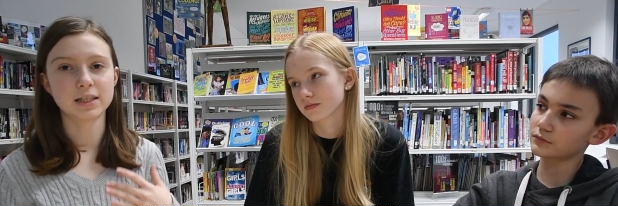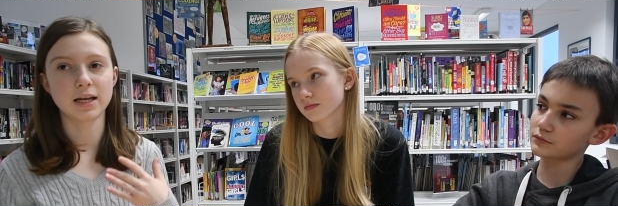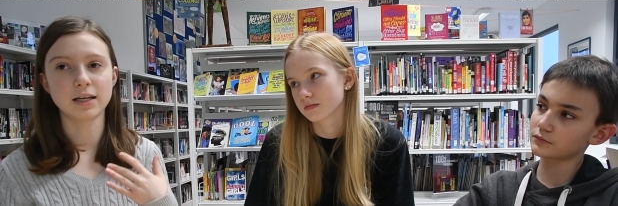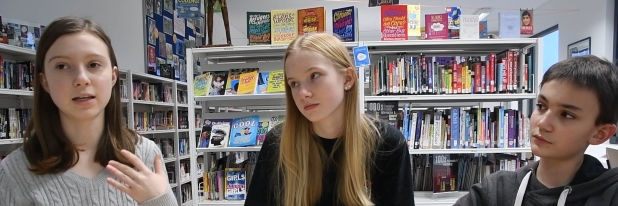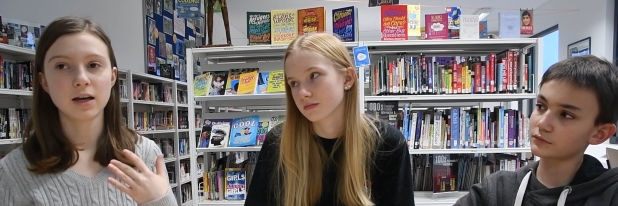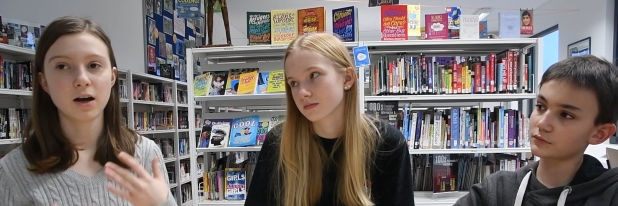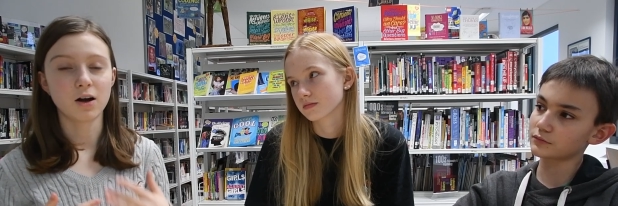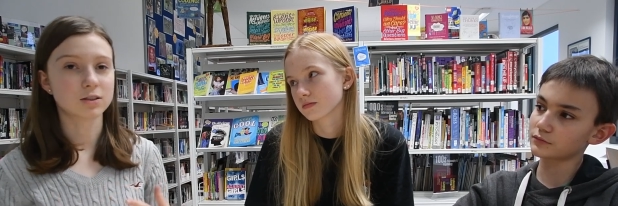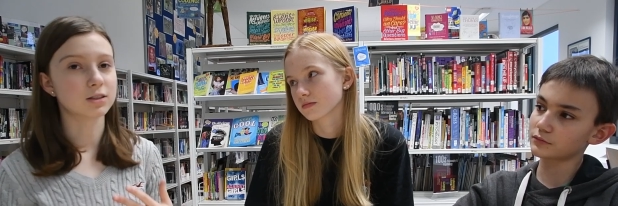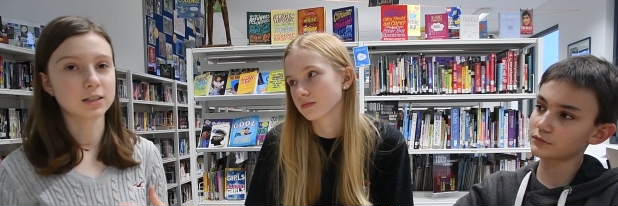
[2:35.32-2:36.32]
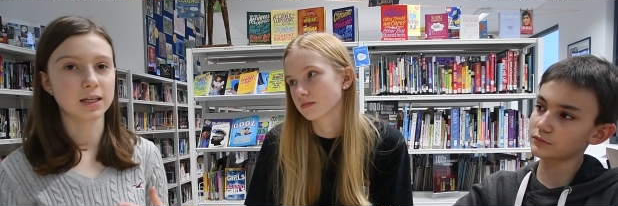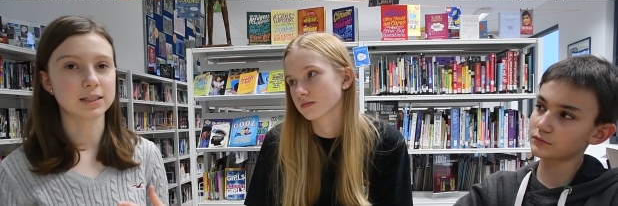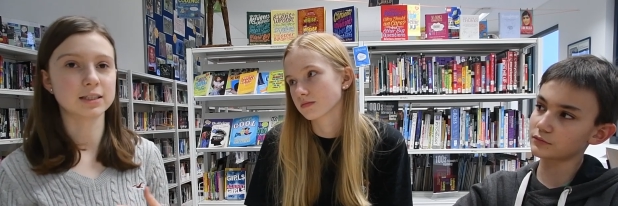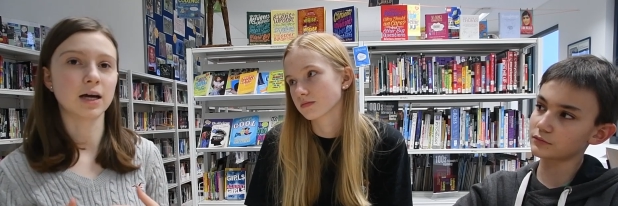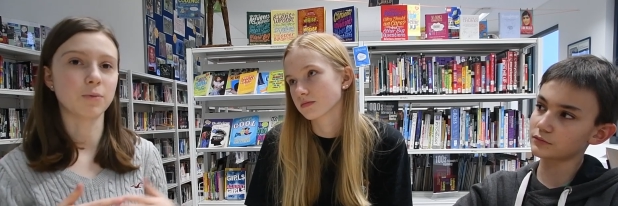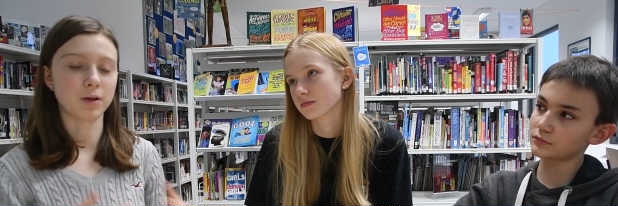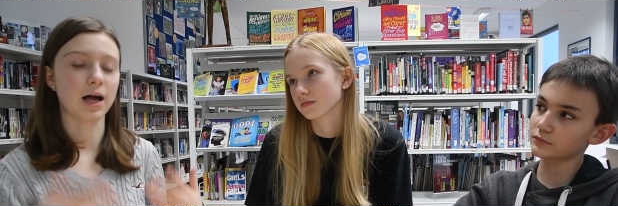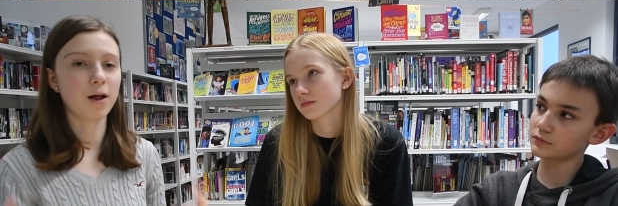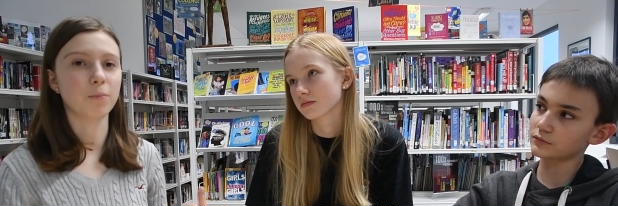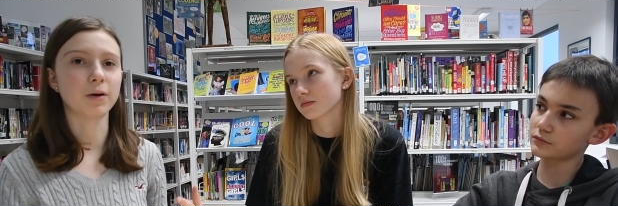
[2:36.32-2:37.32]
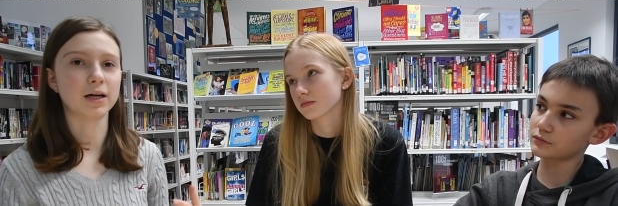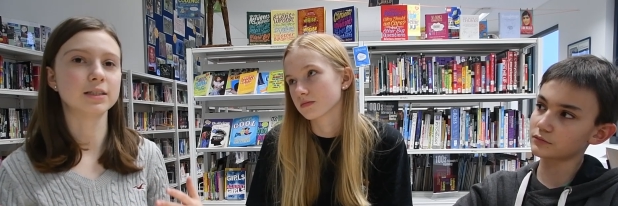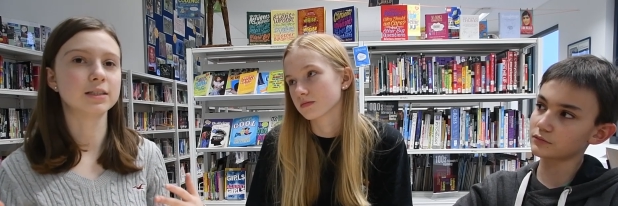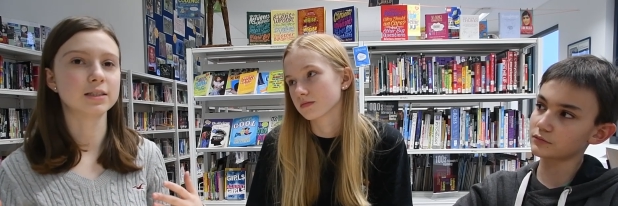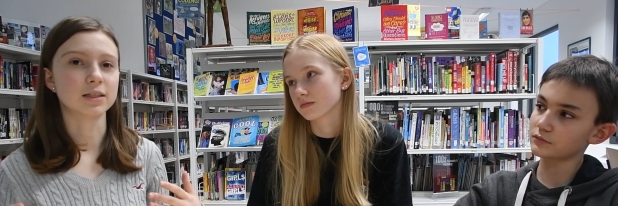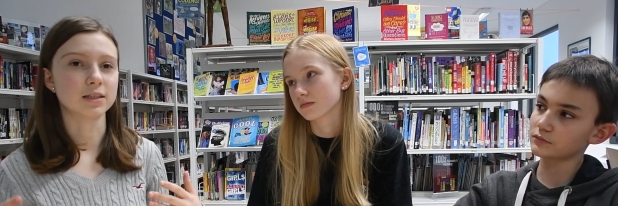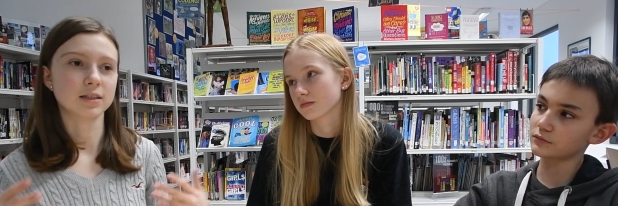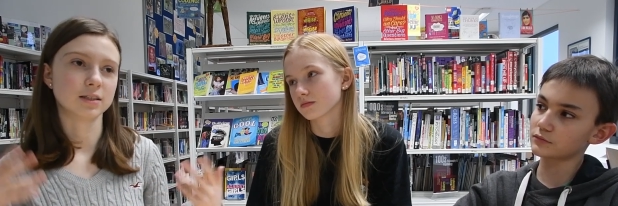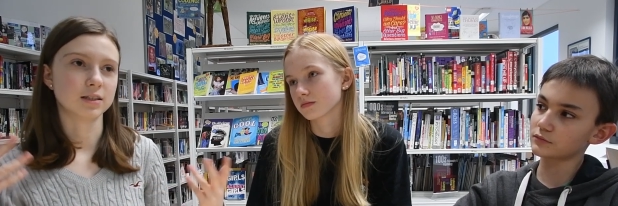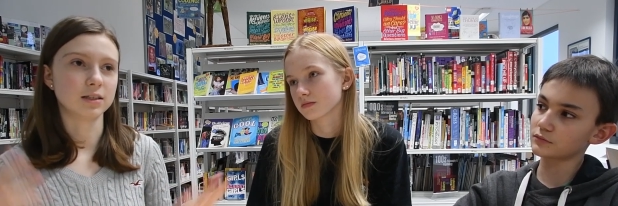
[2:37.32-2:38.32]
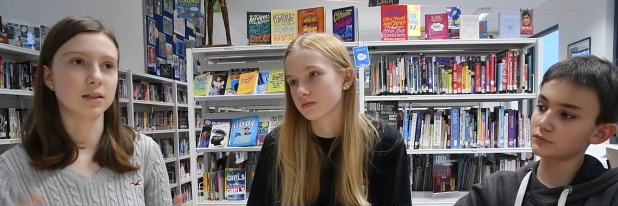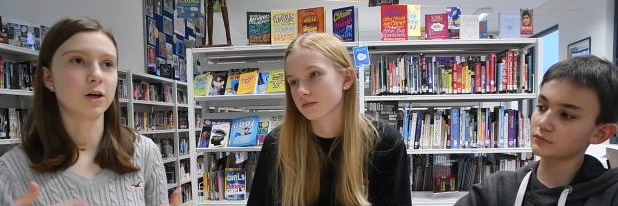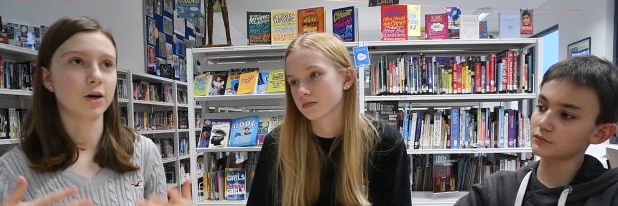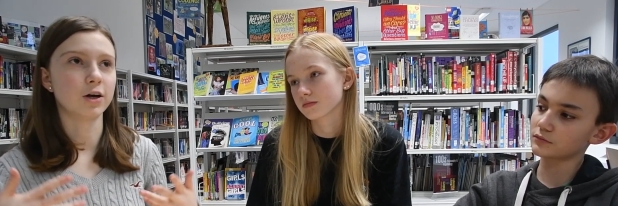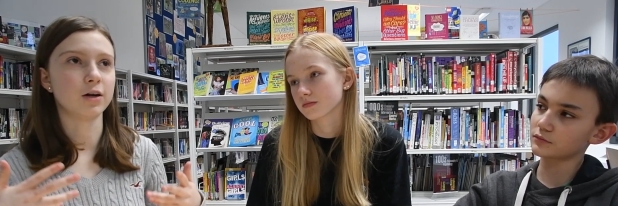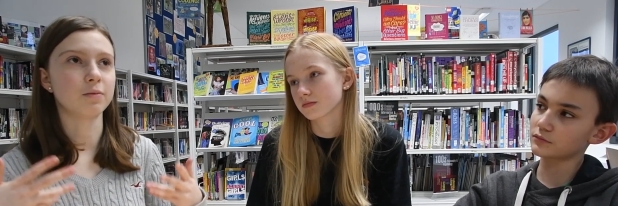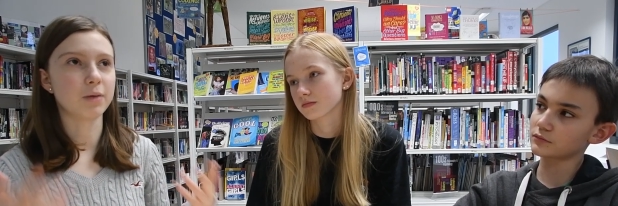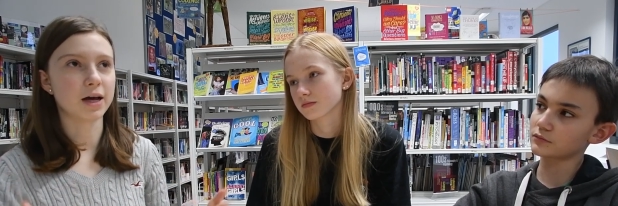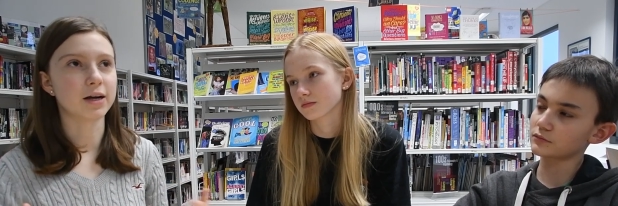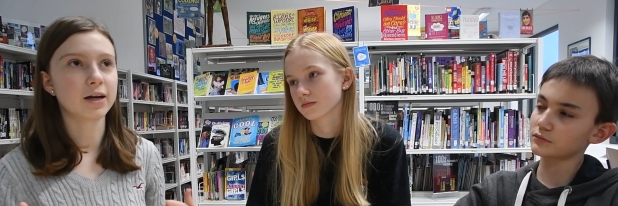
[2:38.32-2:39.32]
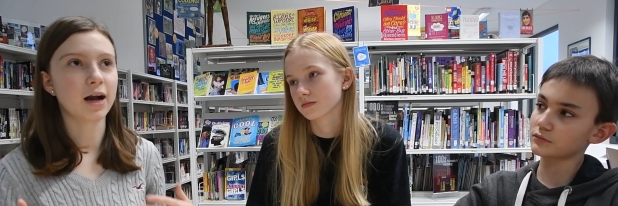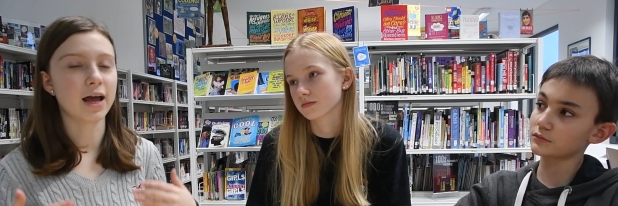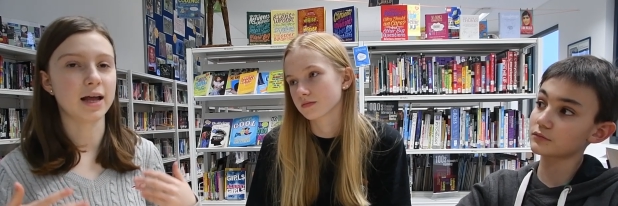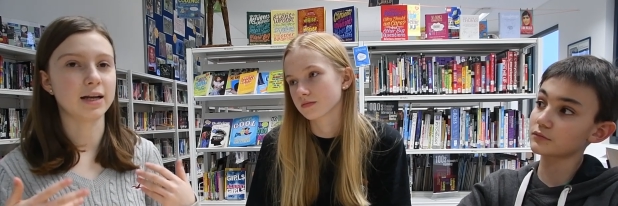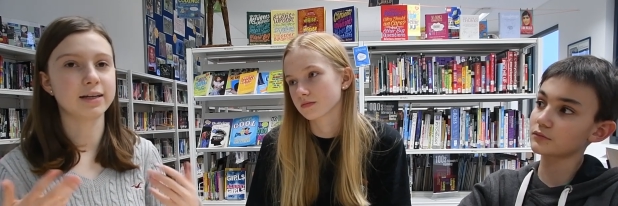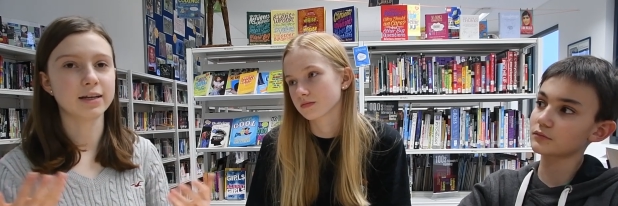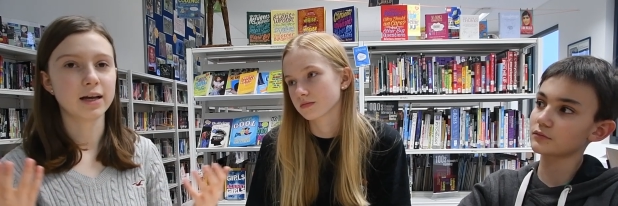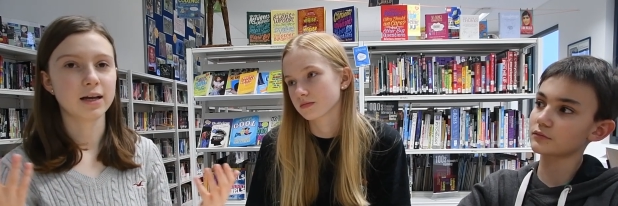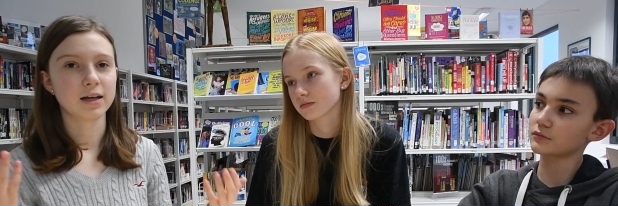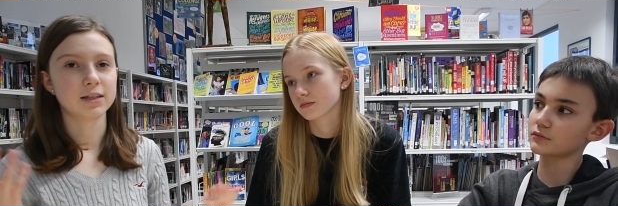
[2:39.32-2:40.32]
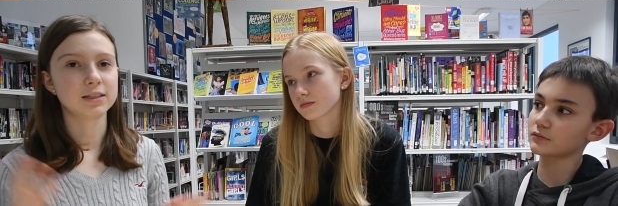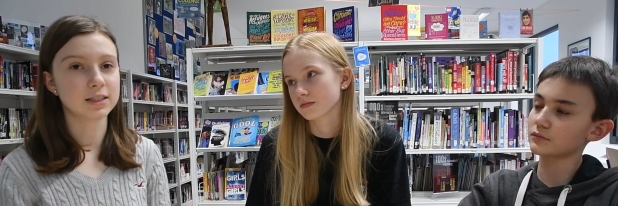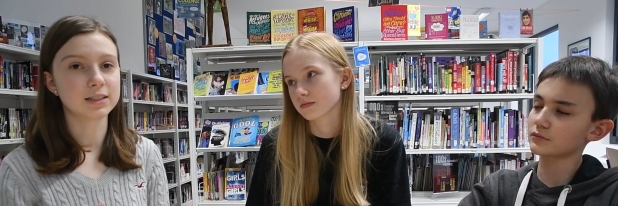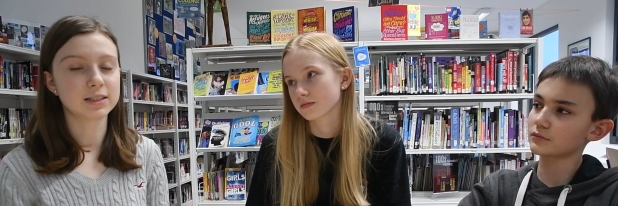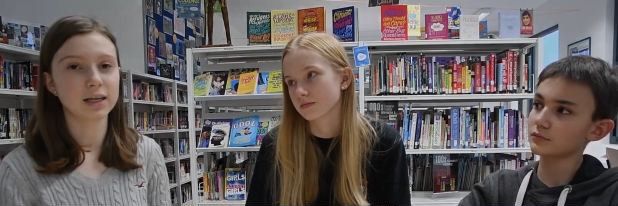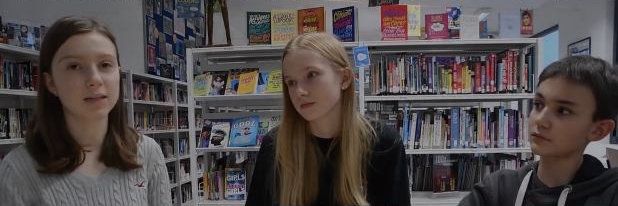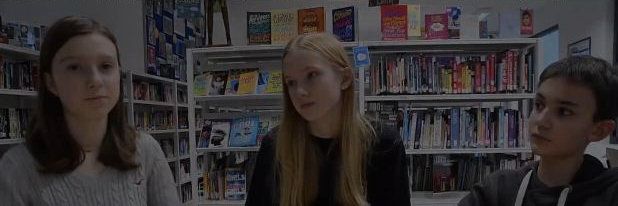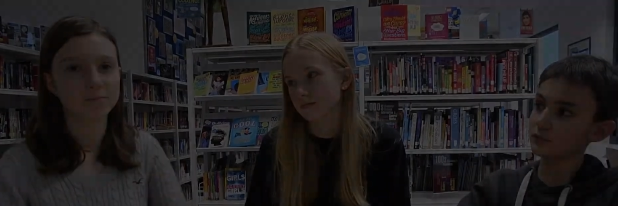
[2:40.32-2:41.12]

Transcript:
Speaker 1: and all sorts of things that will help us learn better and succeed.